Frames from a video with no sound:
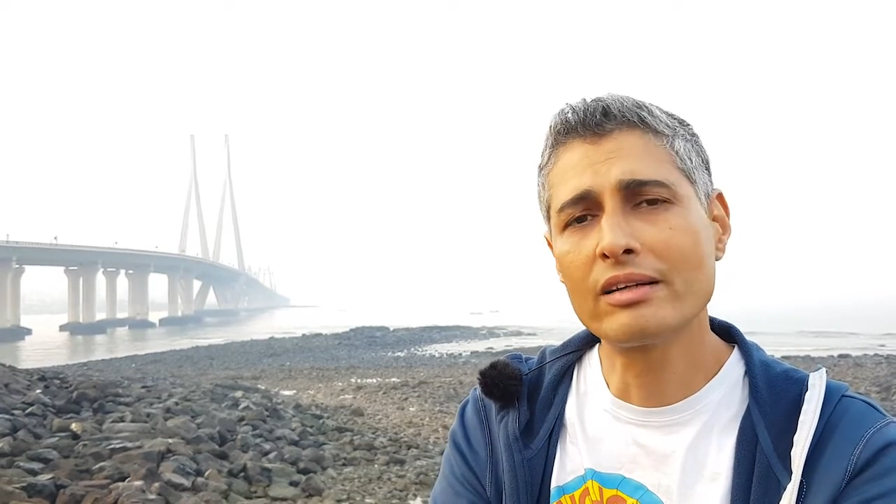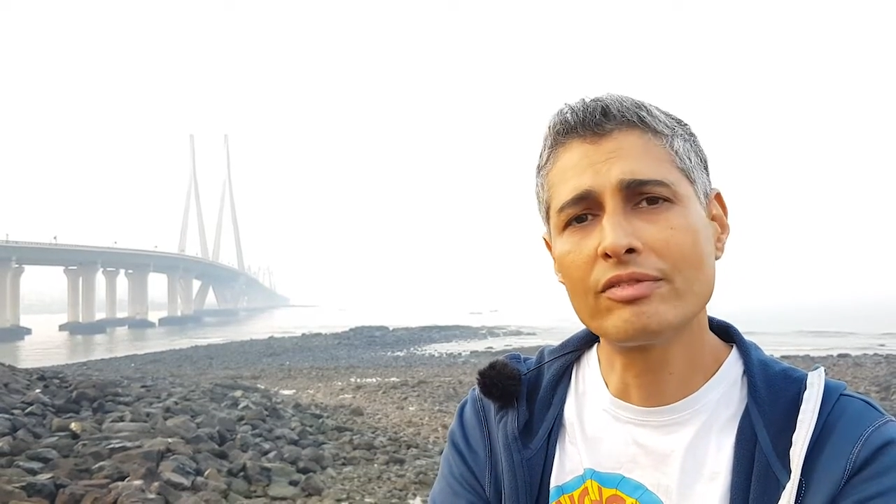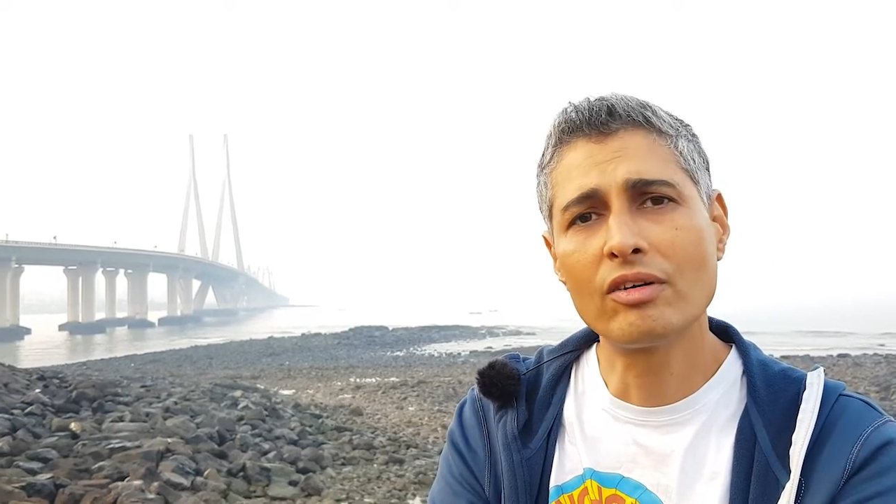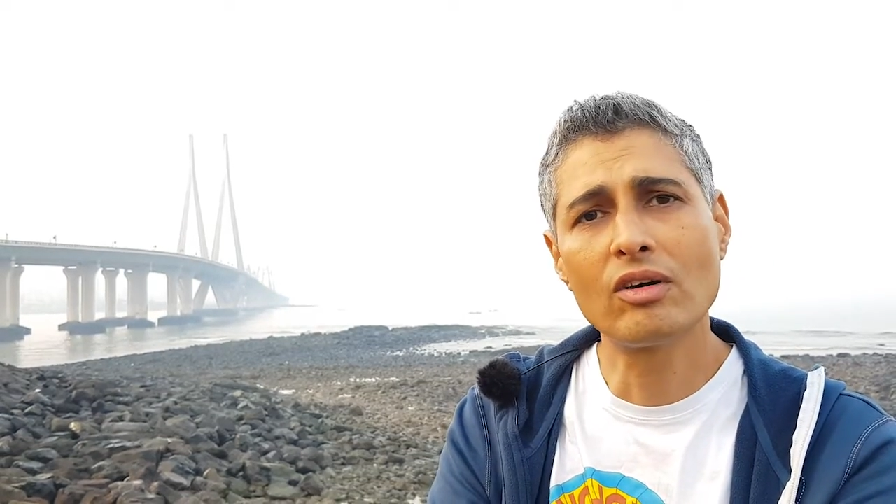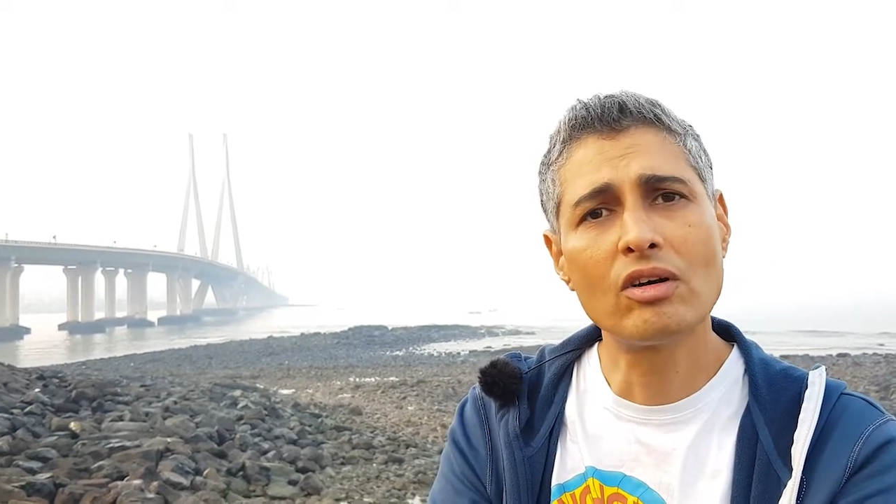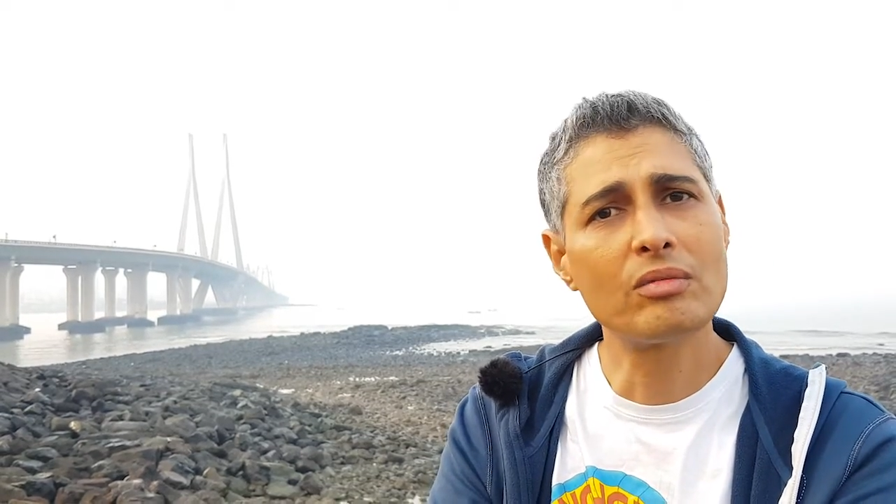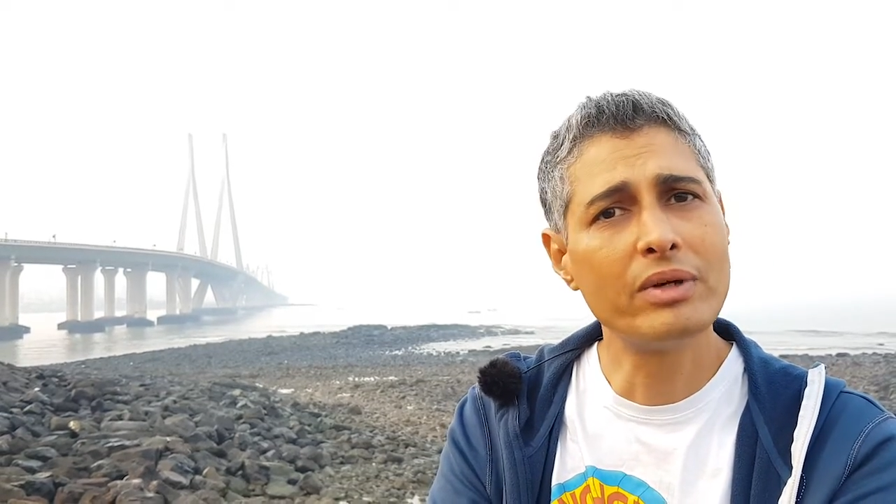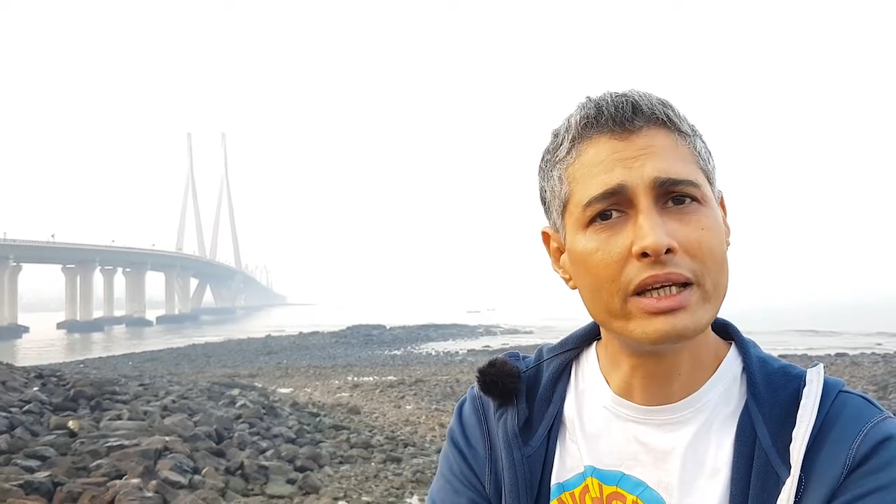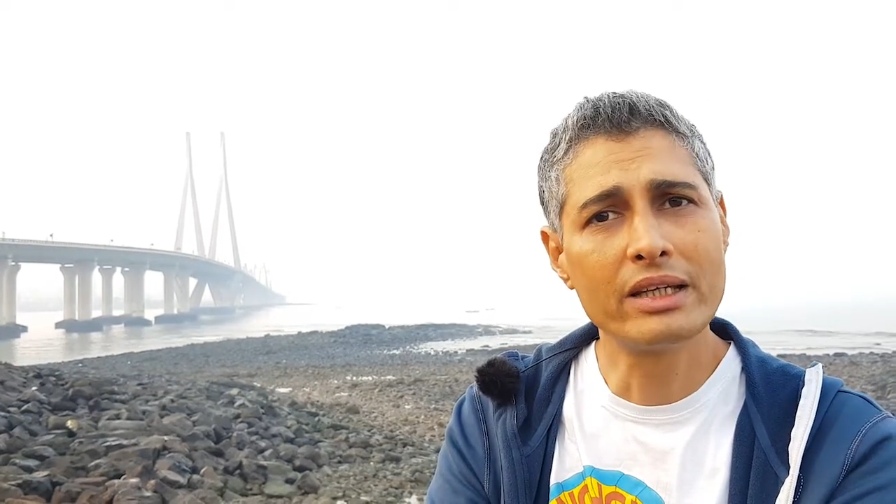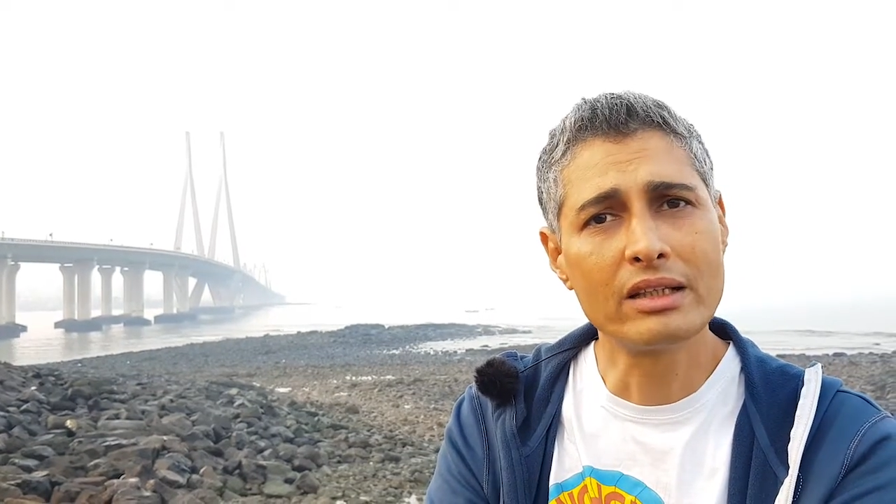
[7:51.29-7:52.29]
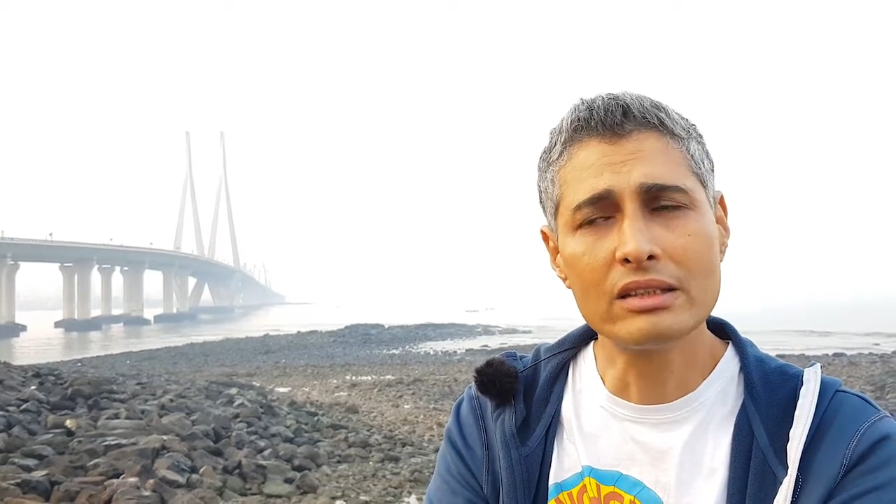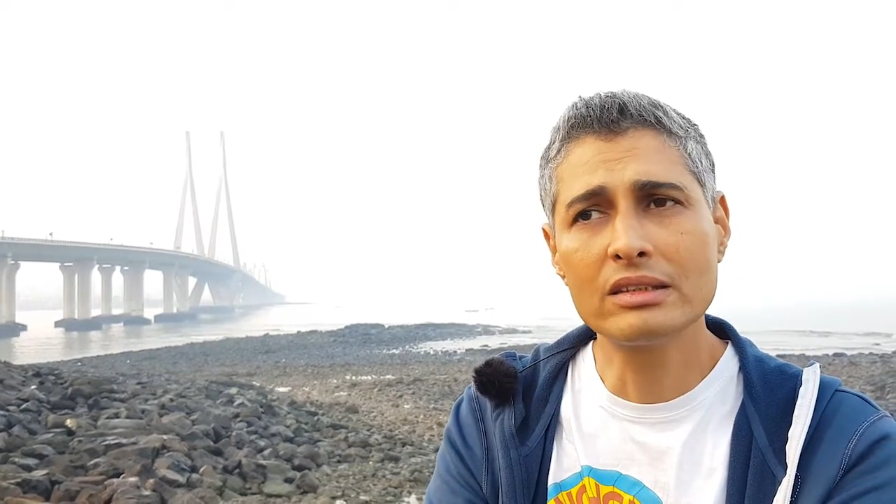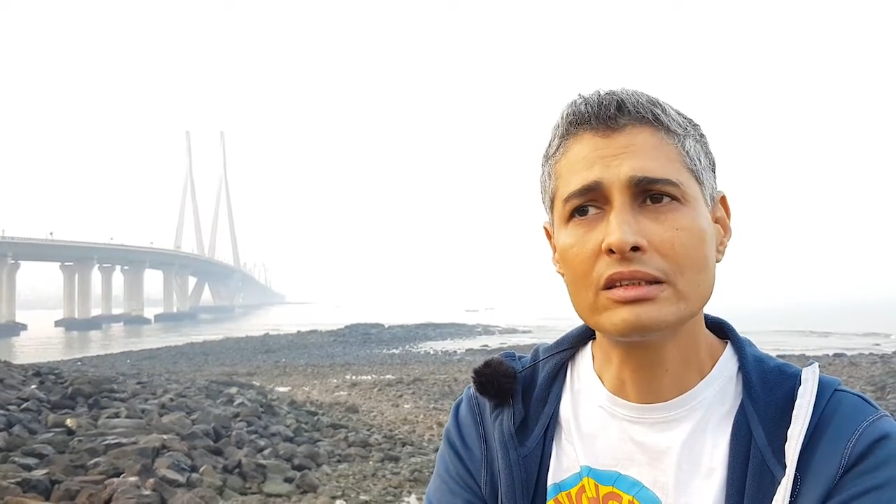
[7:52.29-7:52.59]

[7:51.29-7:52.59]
for beginners.